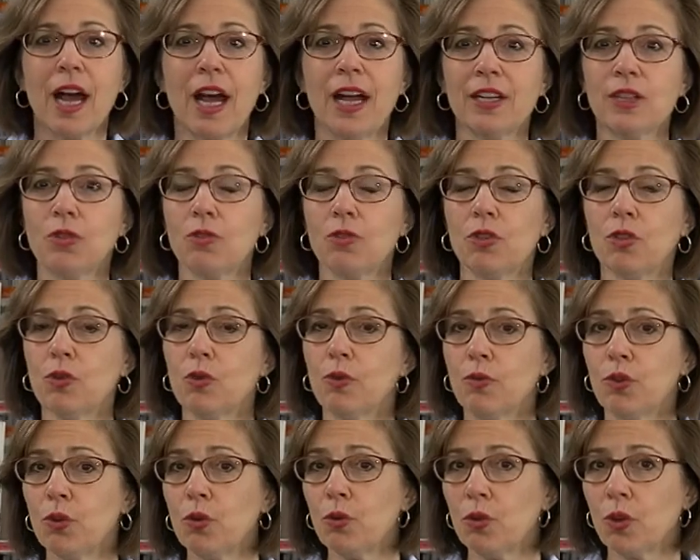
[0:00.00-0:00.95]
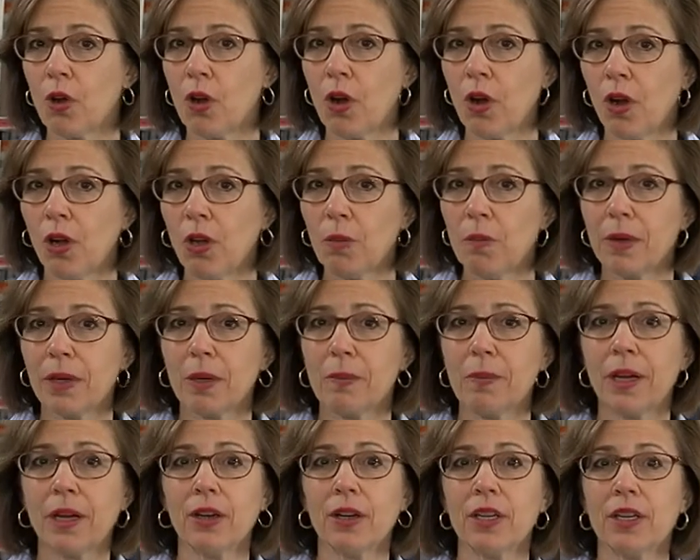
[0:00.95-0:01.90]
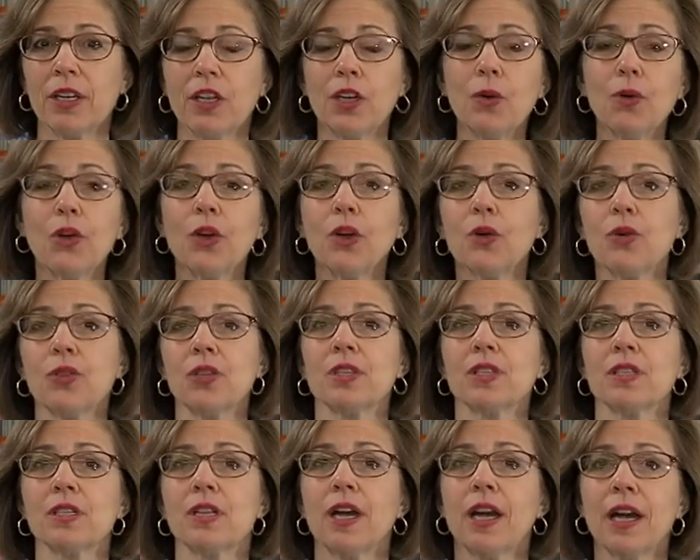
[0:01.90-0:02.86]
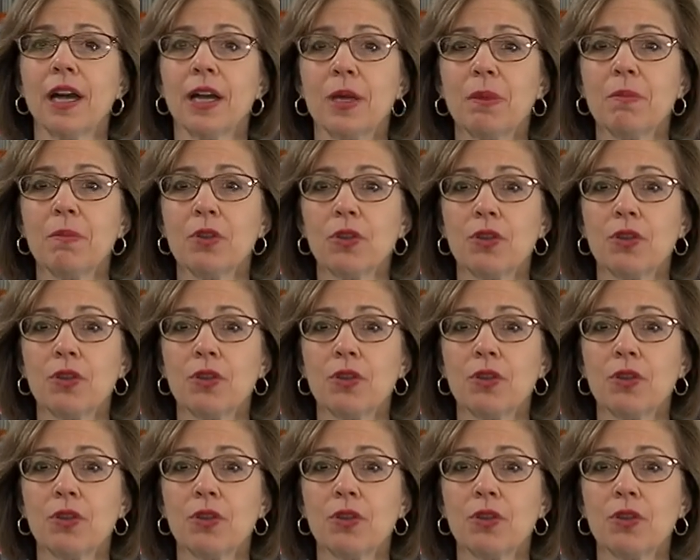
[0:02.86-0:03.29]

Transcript: I don't know if you recall, but about a year ago this time,